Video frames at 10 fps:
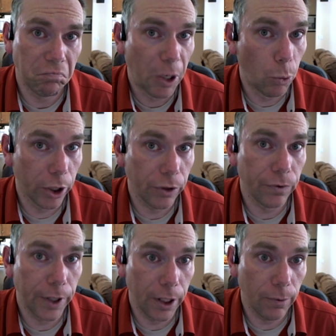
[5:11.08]
it works
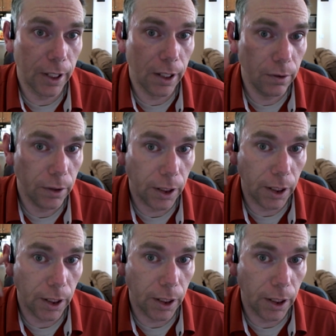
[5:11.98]
very well.
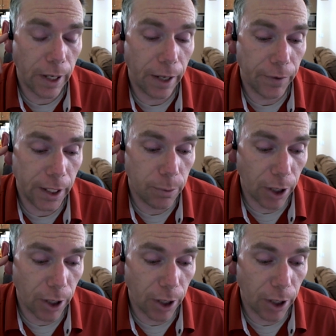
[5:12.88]
I don't have any